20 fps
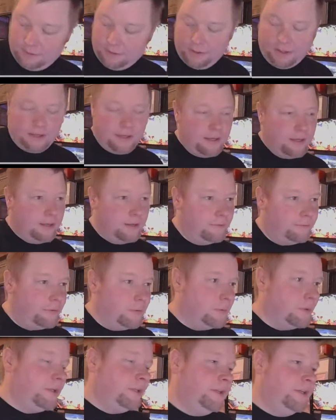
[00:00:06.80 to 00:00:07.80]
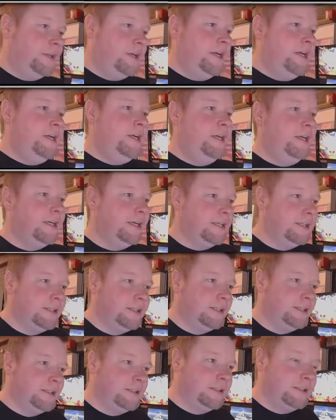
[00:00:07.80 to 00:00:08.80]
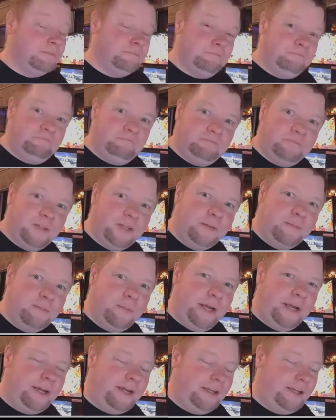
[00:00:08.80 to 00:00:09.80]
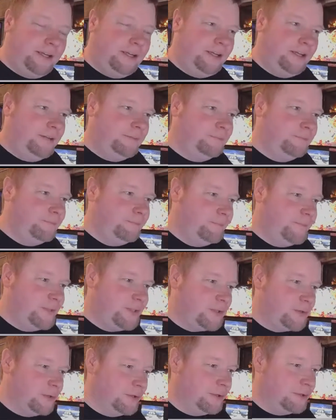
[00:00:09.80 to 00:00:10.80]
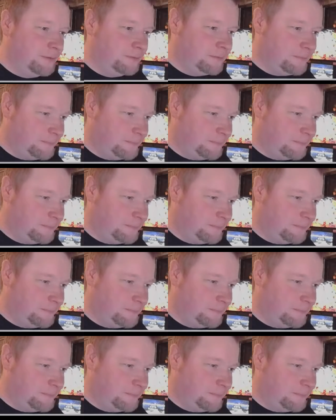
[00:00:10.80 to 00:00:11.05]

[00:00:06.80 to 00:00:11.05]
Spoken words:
Hey everyone, I'm back, sort of,